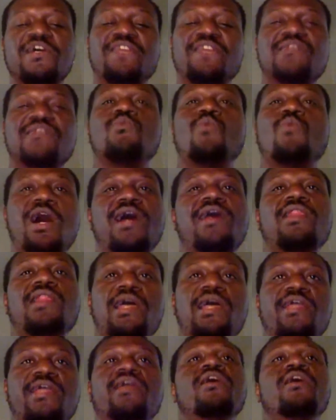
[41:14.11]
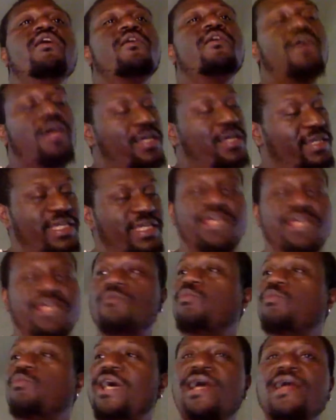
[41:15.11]
That's why, like, again,
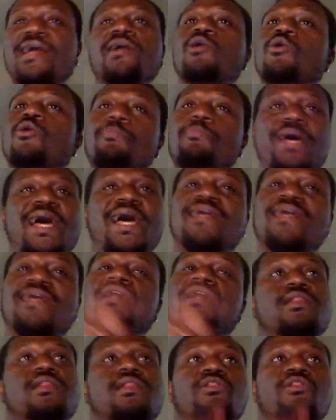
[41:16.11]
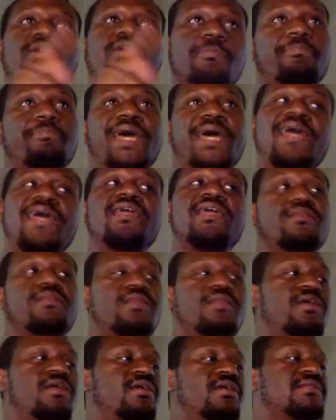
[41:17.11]
when I go back and I look back at
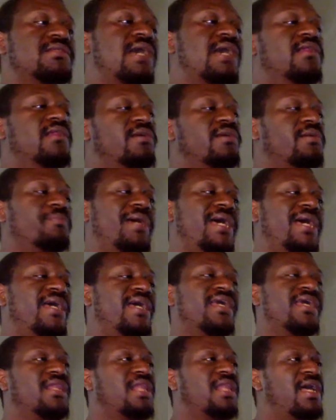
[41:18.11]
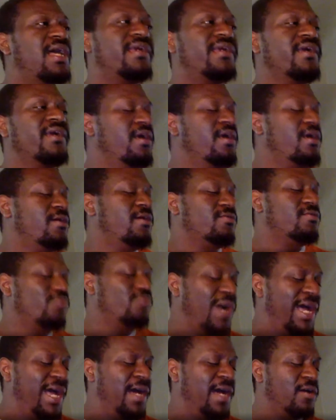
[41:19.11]
things, I look back at like,
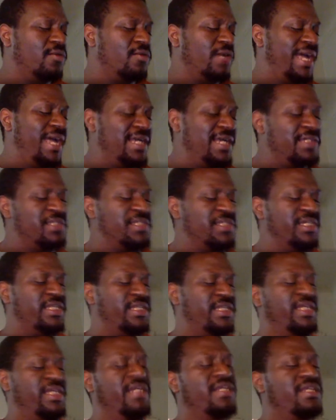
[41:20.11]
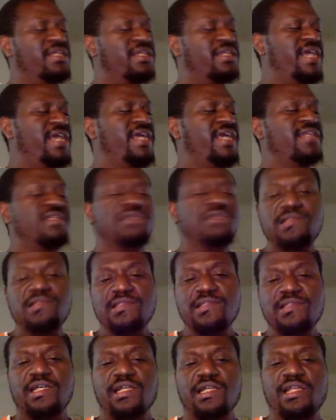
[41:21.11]
wow, actually, at the end of the day, this is
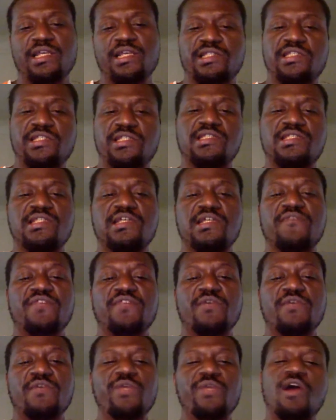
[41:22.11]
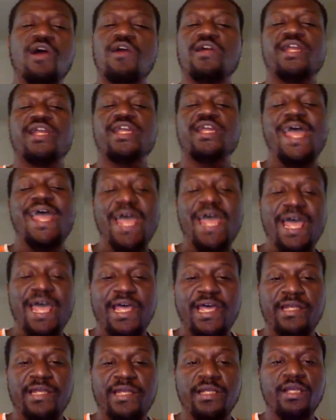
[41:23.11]
a collection of stuff that we already
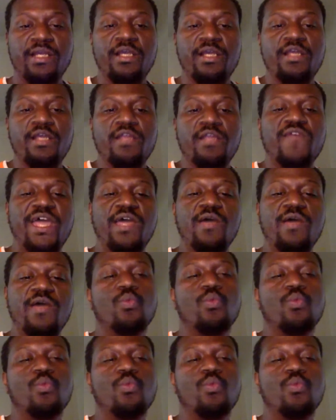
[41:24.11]
had, that